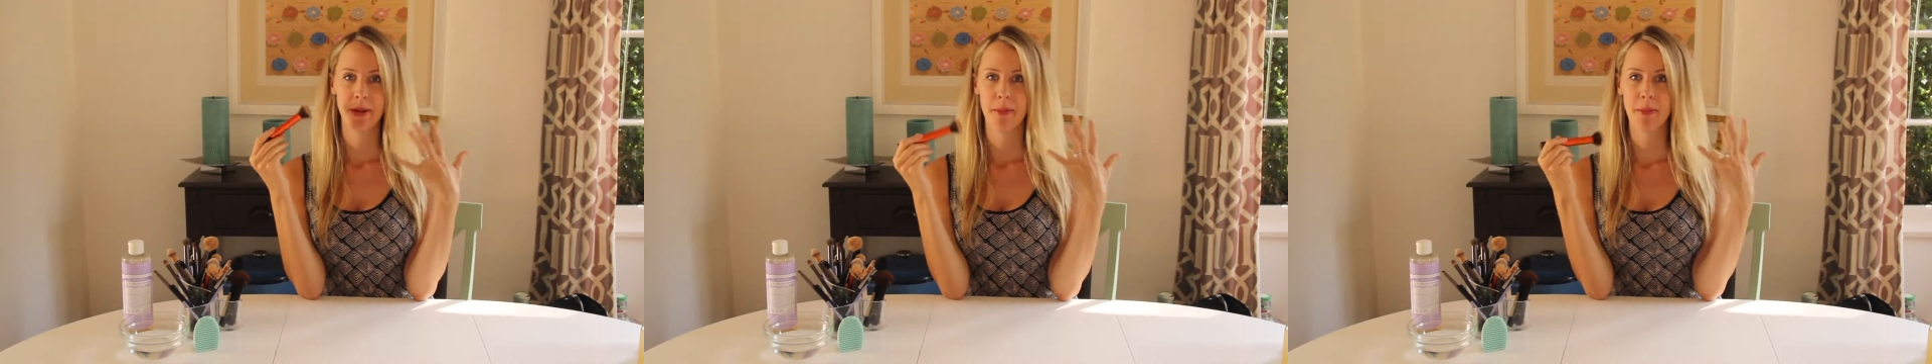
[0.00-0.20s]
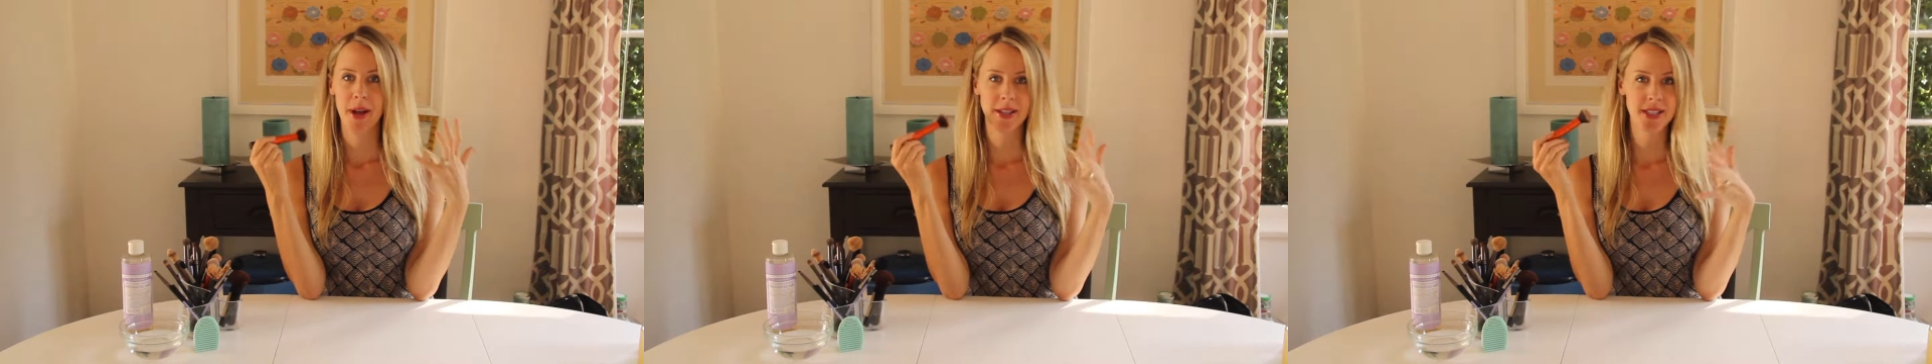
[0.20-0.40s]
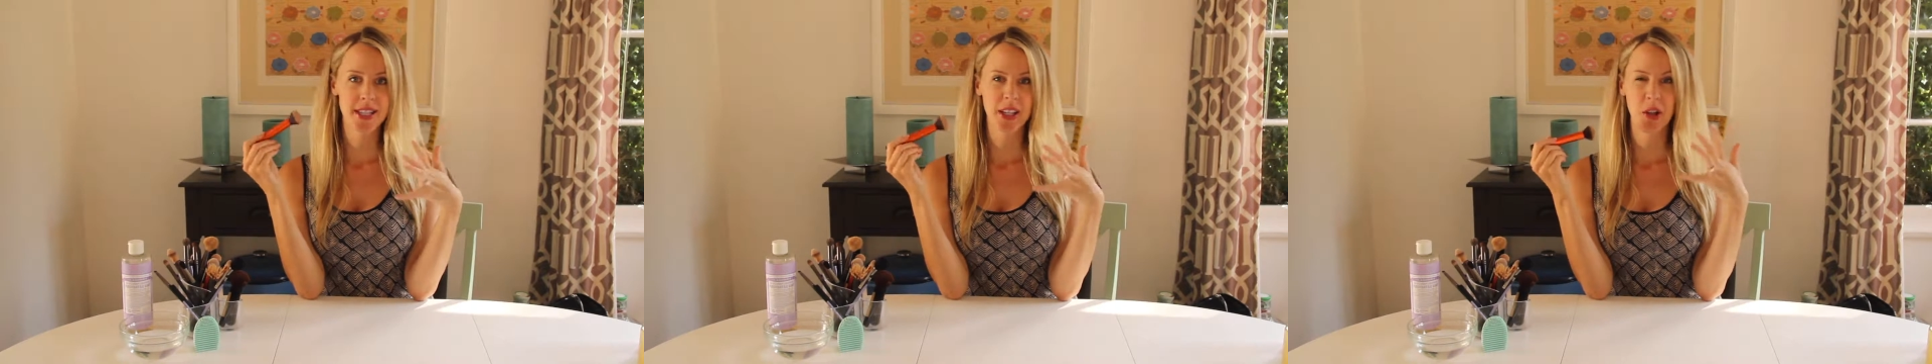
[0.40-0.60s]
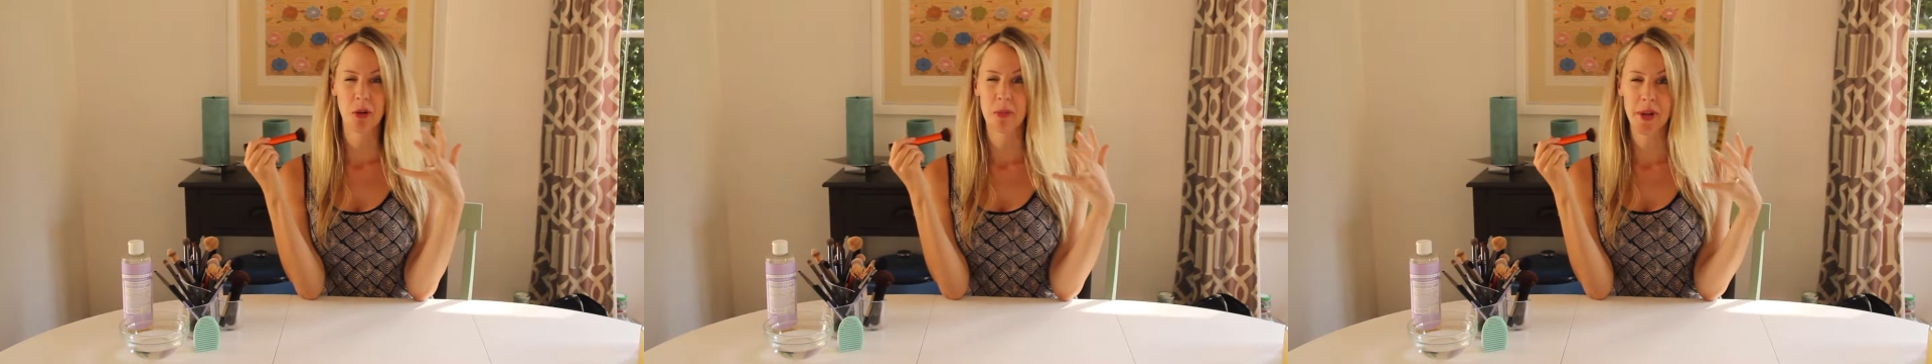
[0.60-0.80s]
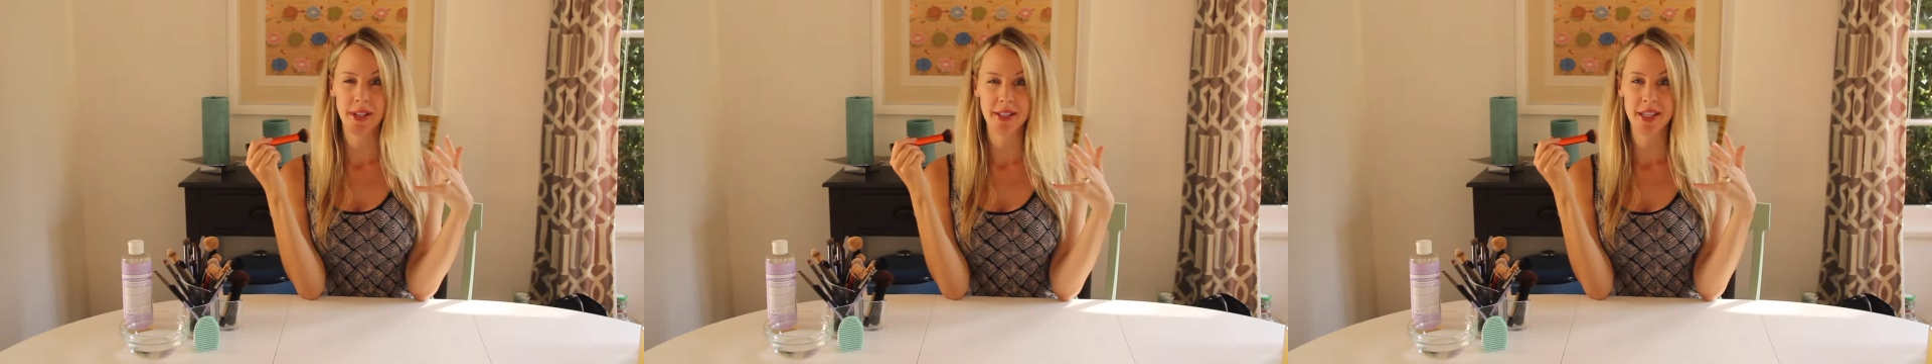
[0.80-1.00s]
messing
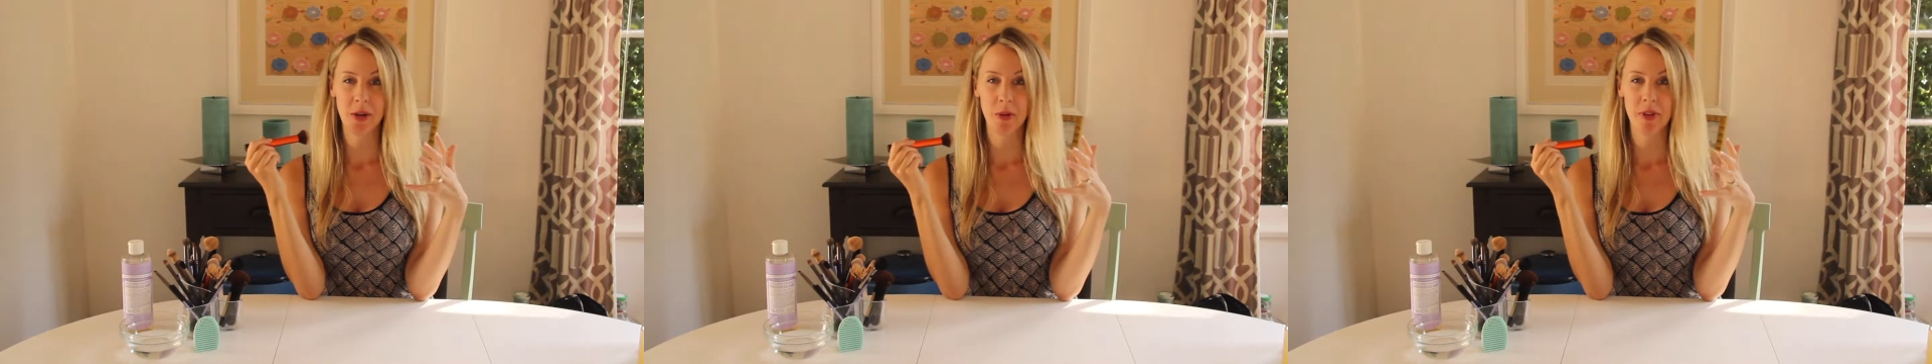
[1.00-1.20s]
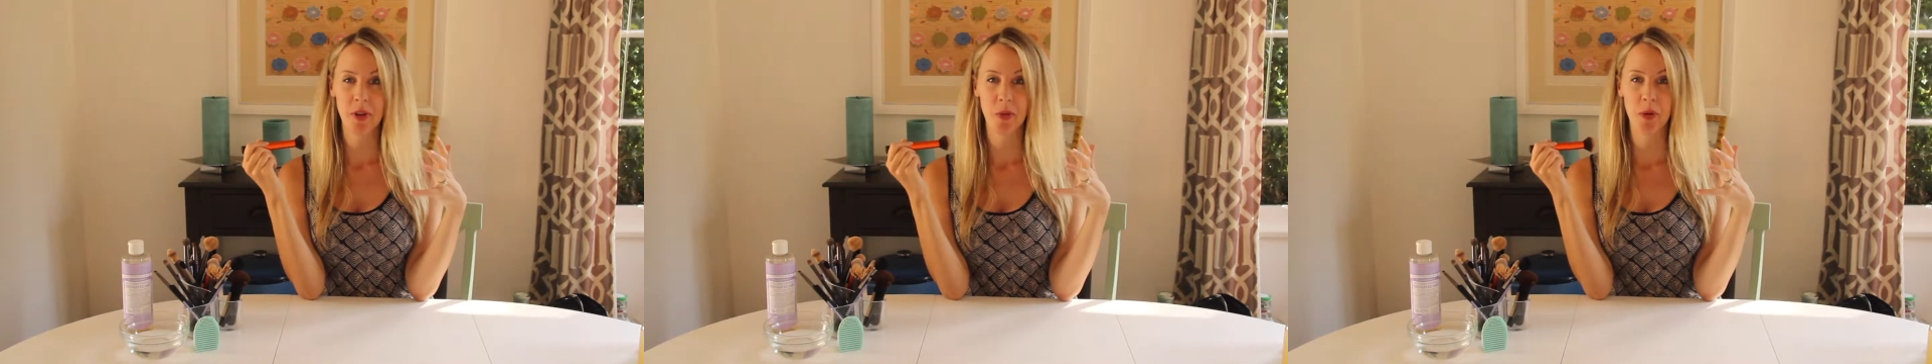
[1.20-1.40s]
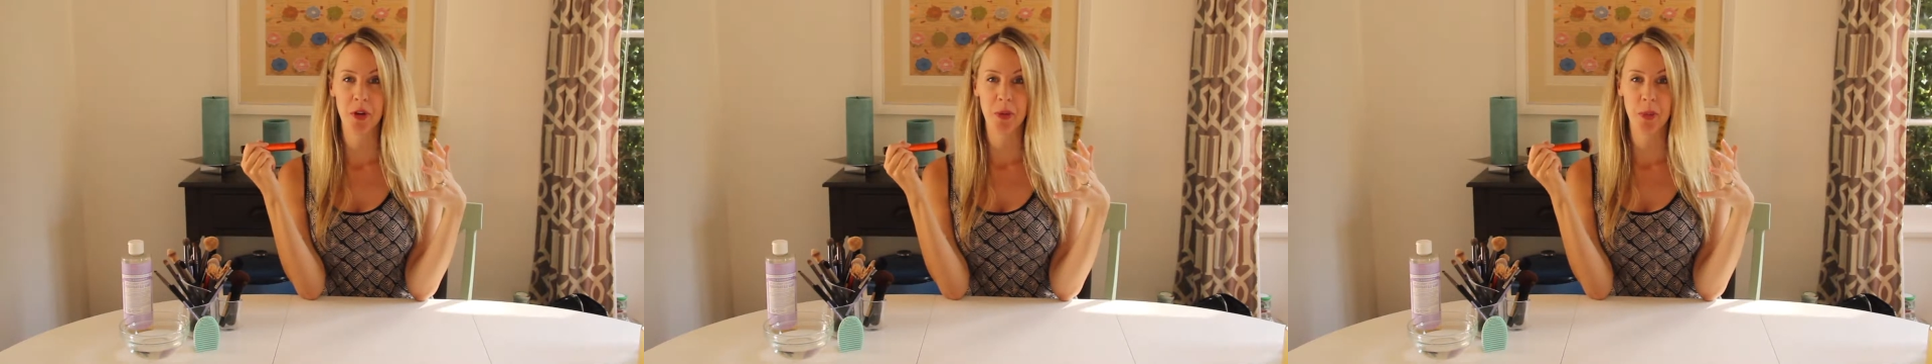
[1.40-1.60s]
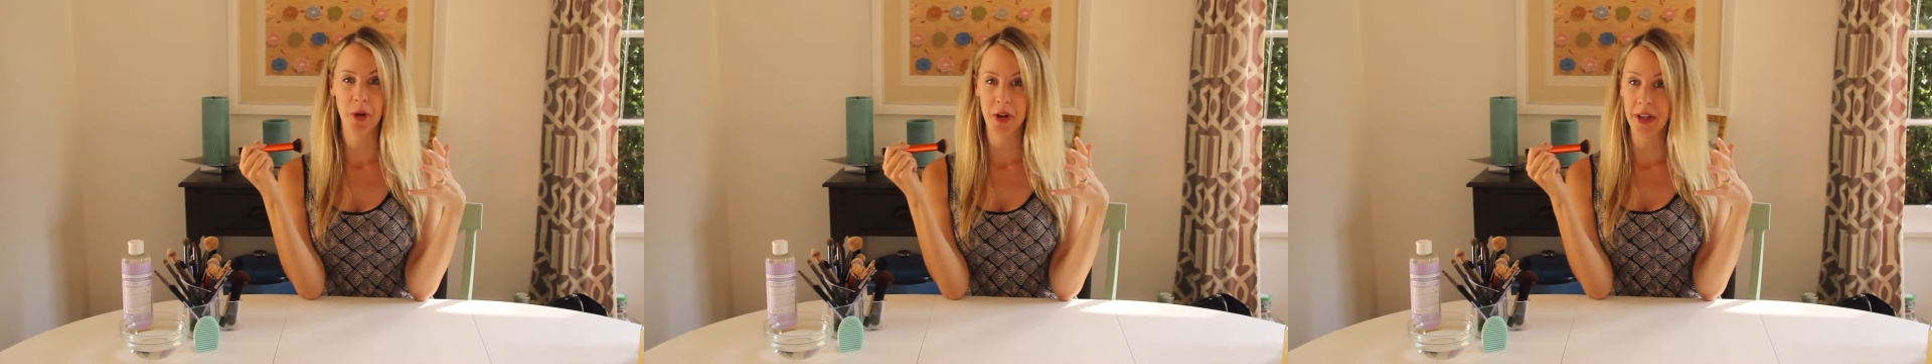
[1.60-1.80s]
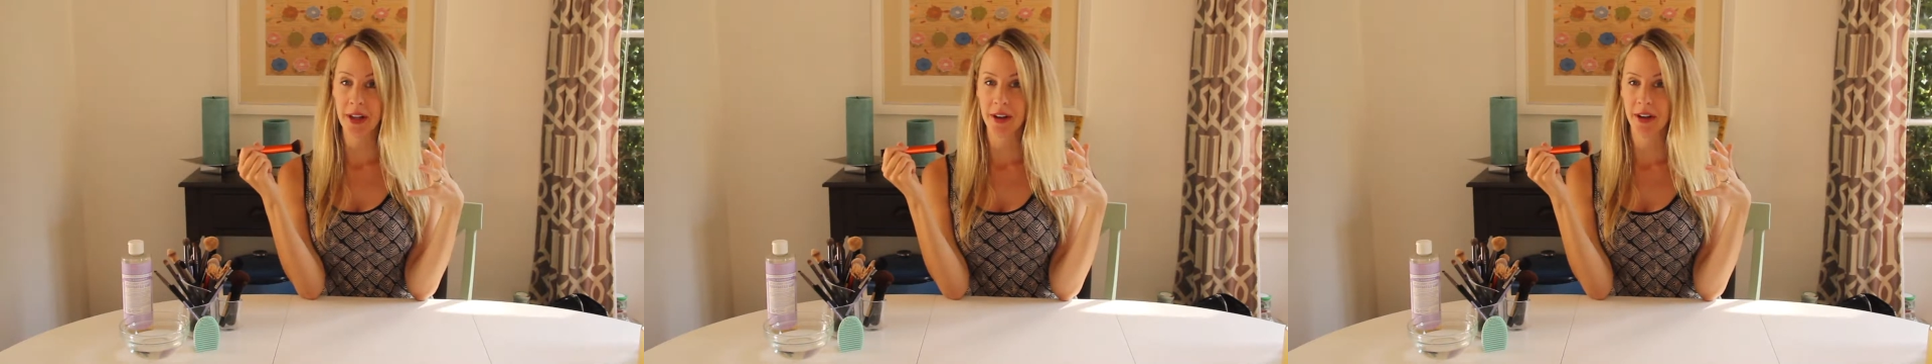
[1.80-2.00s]
or mixing with it when you're
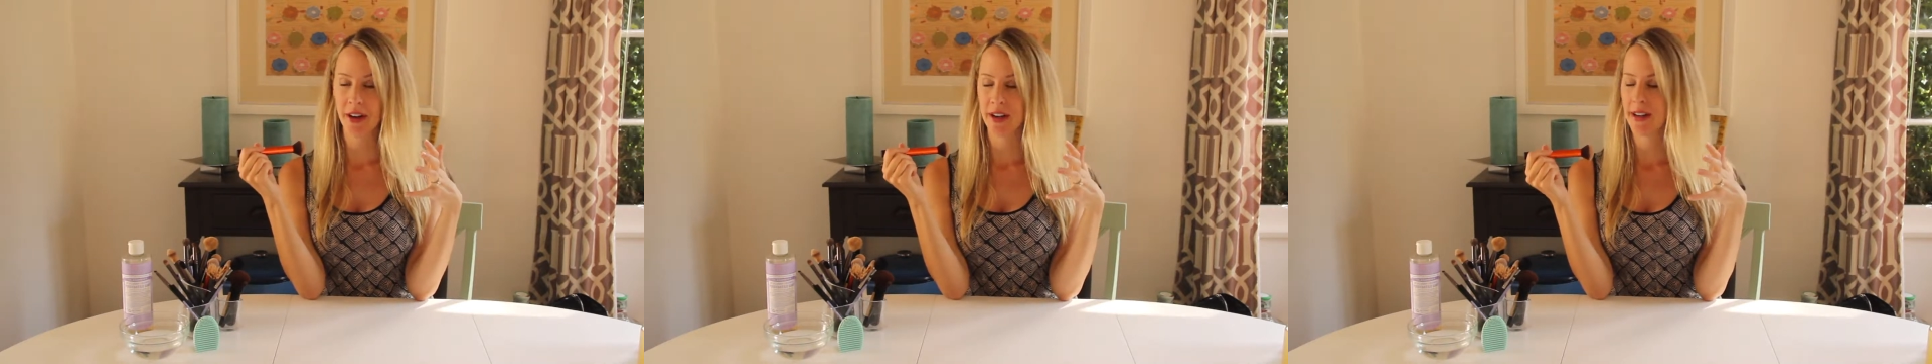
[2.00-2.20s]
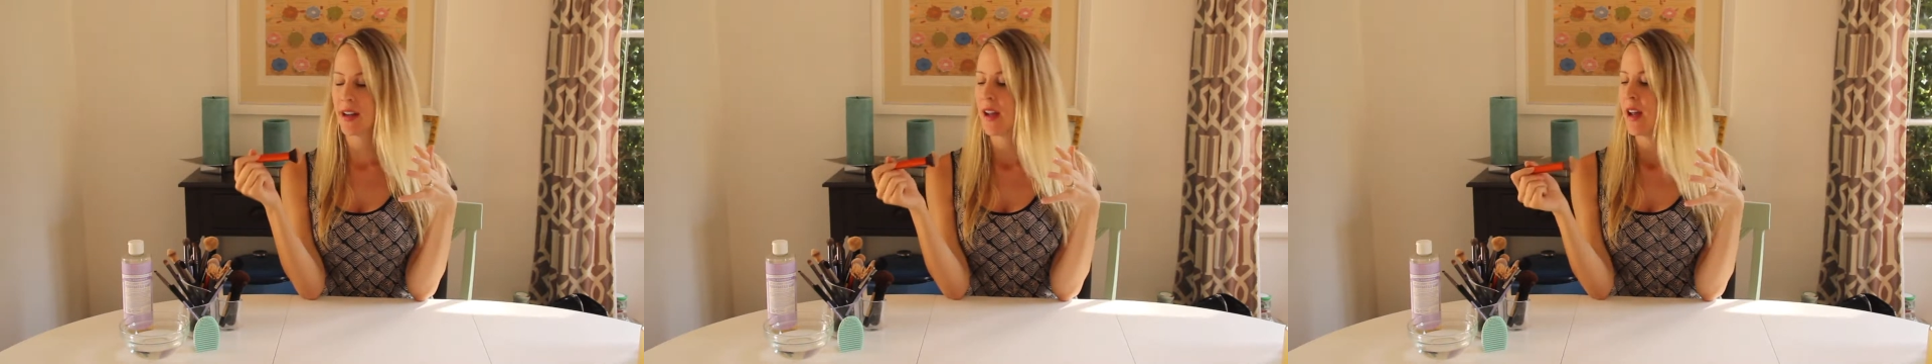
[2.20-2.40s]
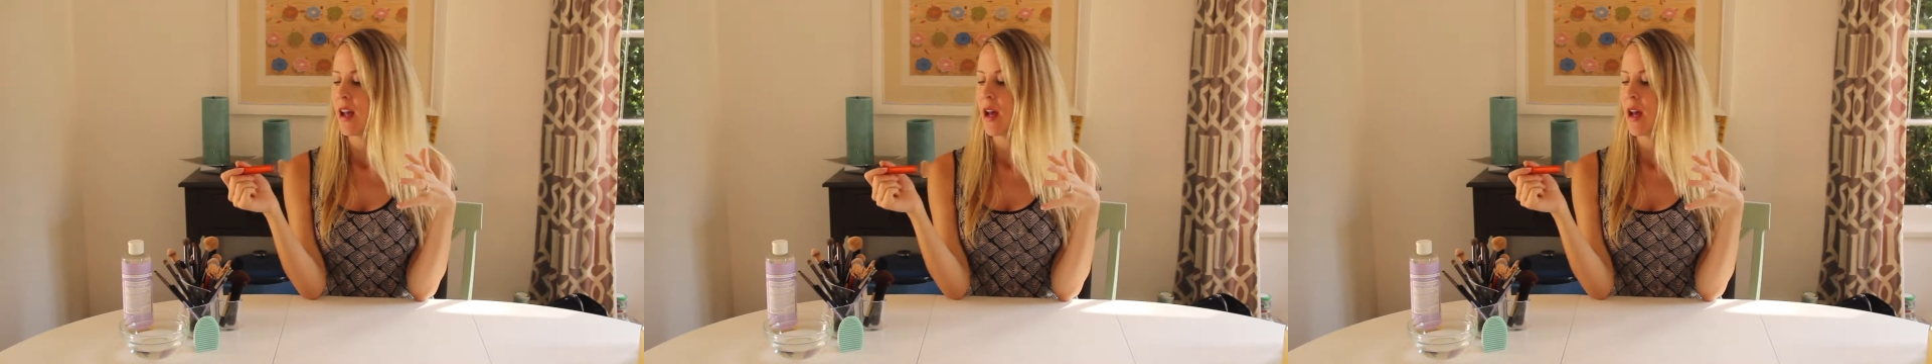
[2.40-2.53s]
putting it on.